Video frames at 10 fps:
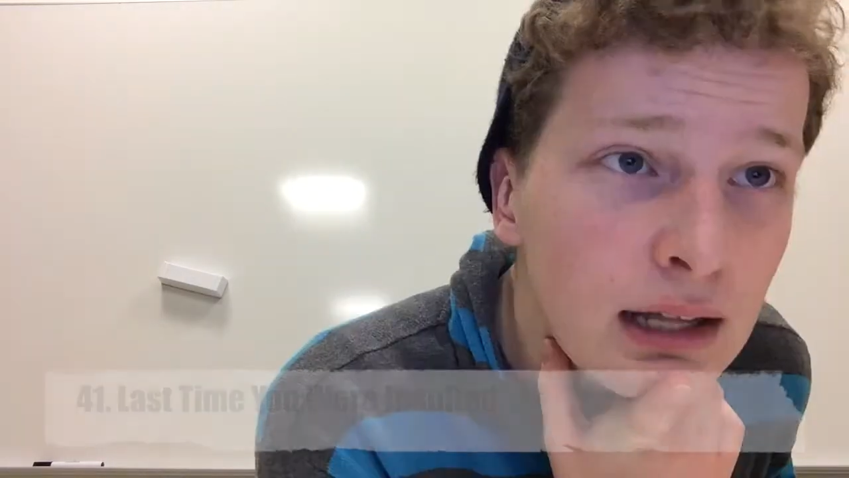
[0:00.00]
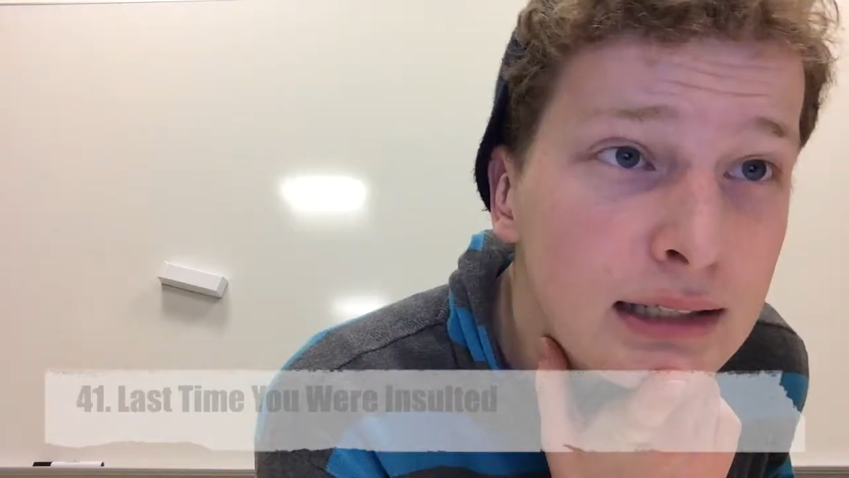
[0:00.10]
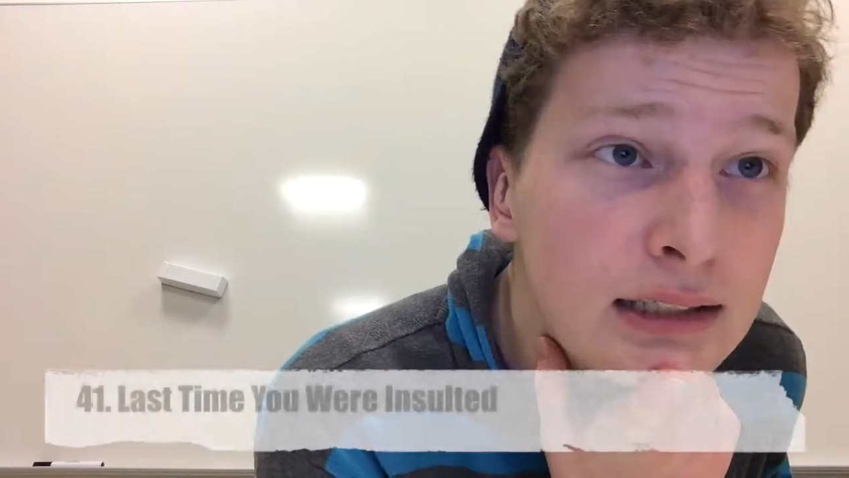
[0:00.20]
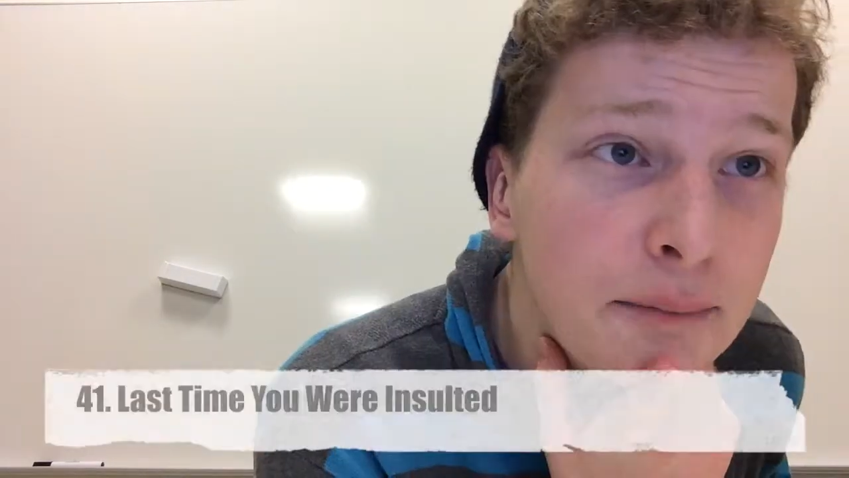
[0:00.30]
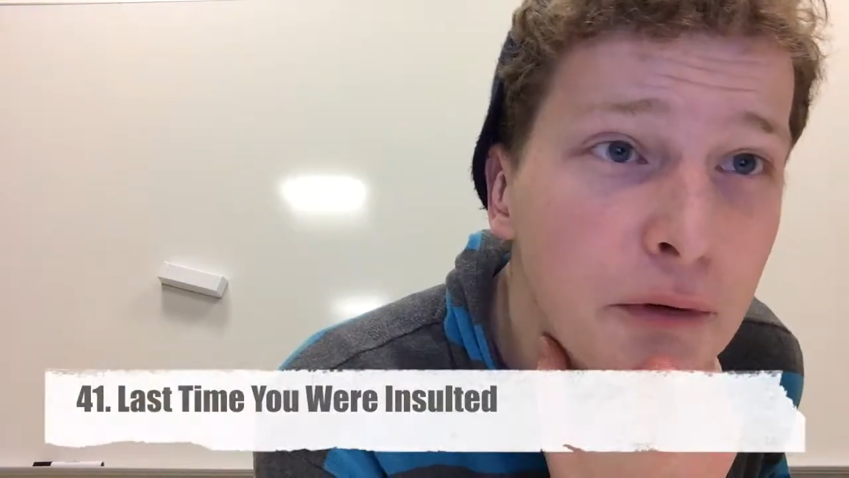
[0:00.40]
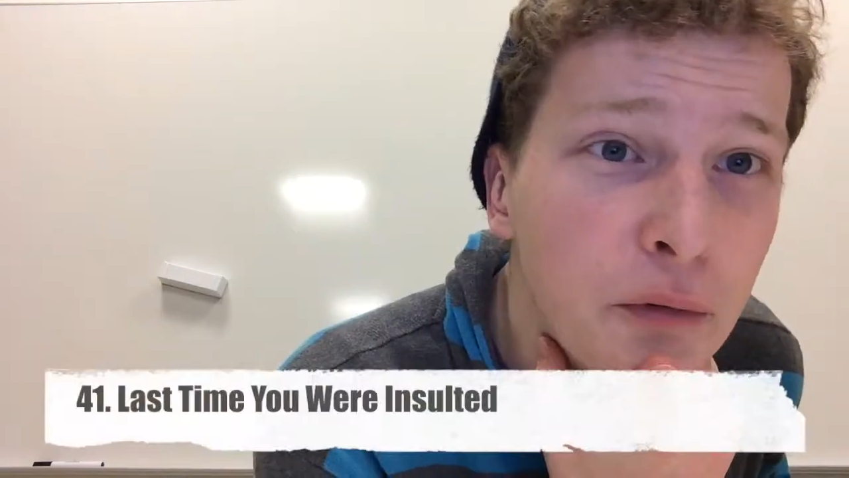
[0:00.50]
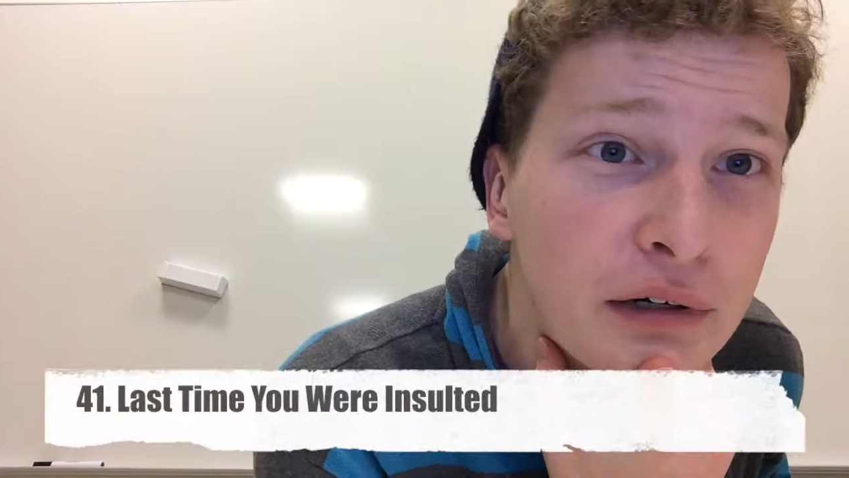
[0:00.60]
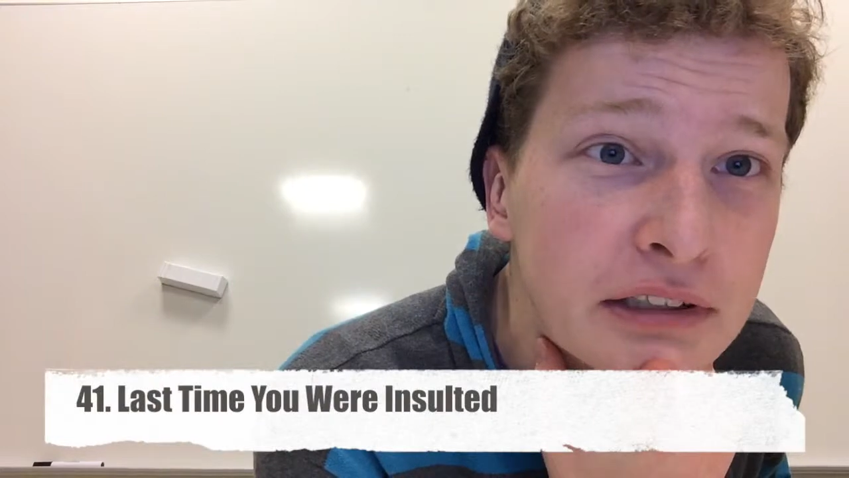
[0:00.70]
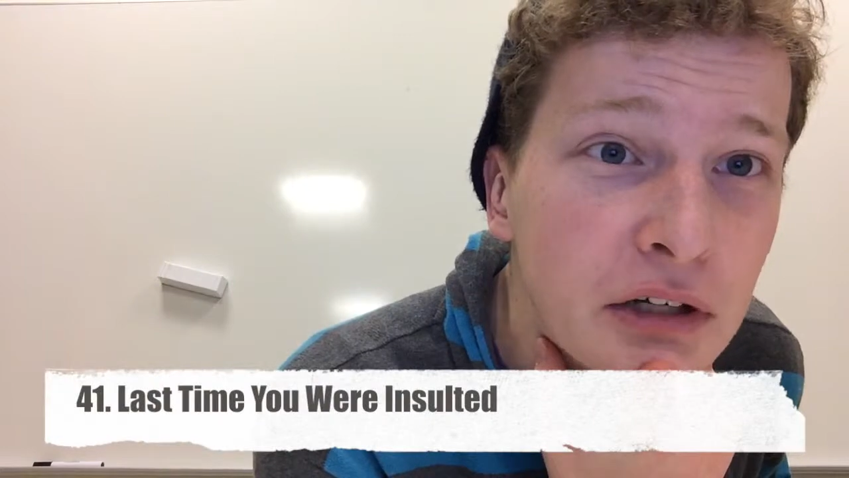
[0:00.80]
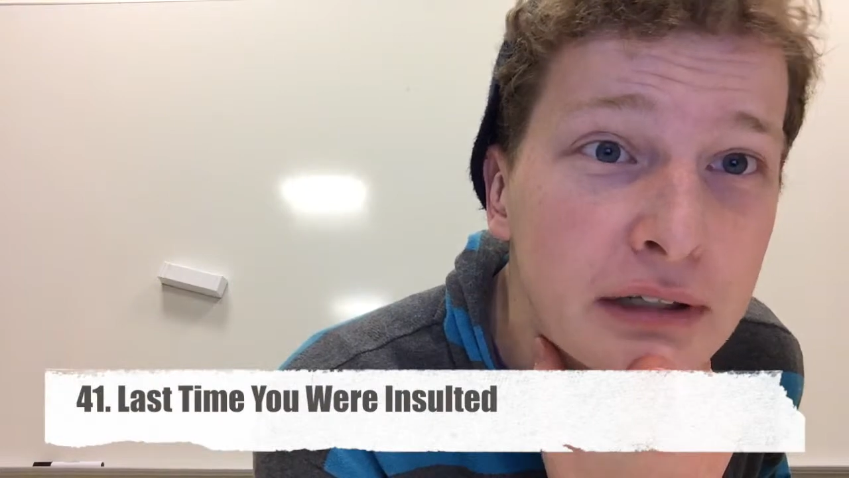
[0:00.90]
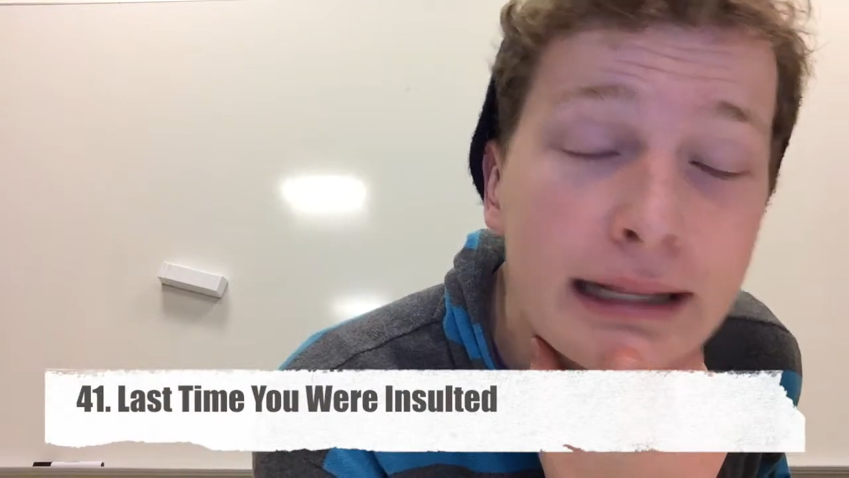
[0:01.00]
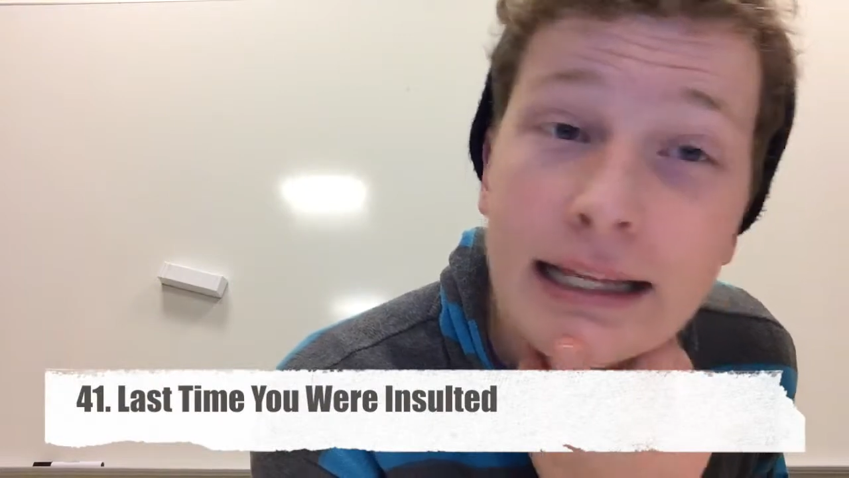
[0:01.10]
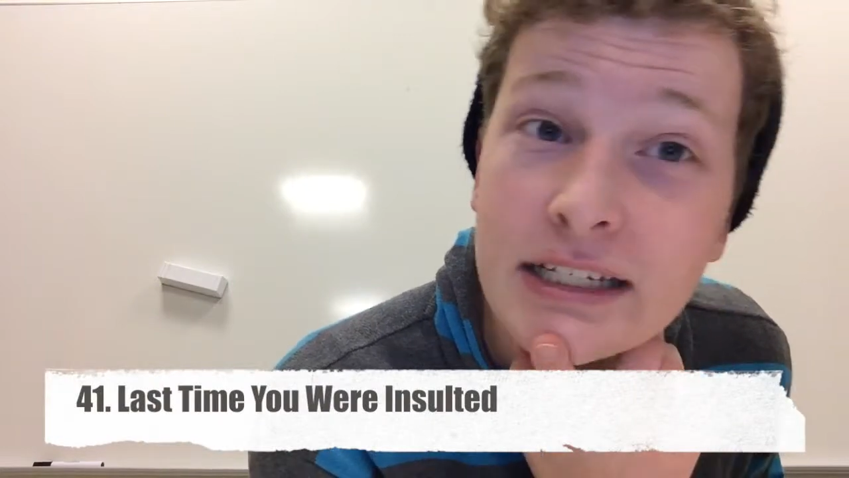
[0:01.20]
Last time you were insulted?